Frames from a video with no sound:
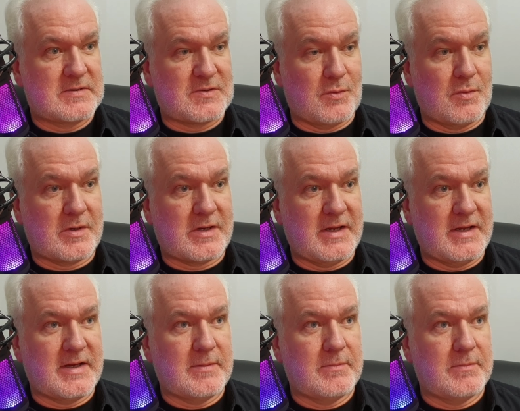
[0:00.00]

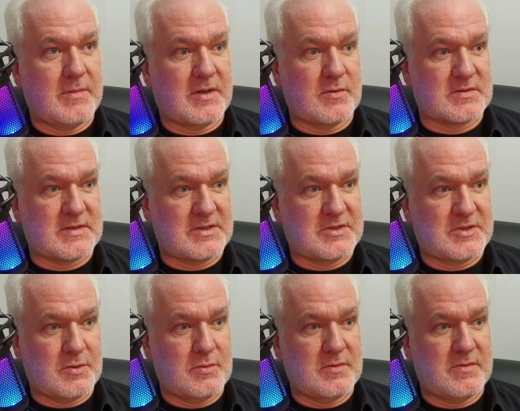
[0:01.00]
talking because I
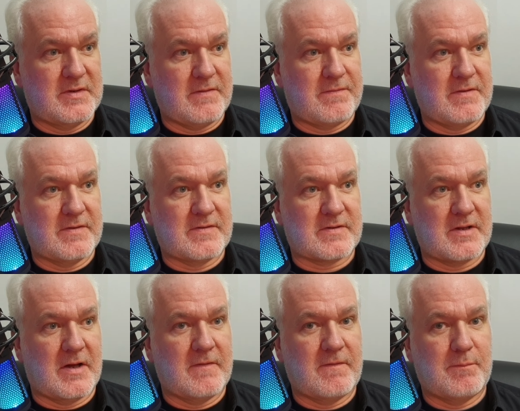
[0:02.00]
show different
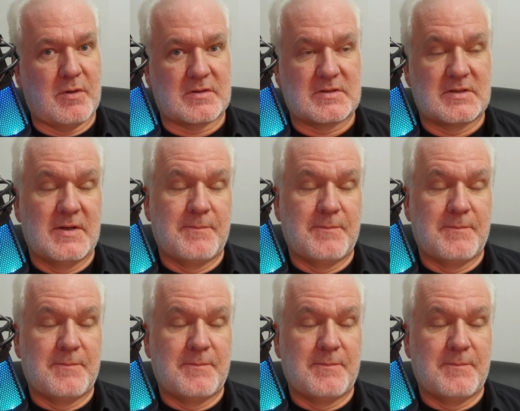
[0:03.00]
stuff, but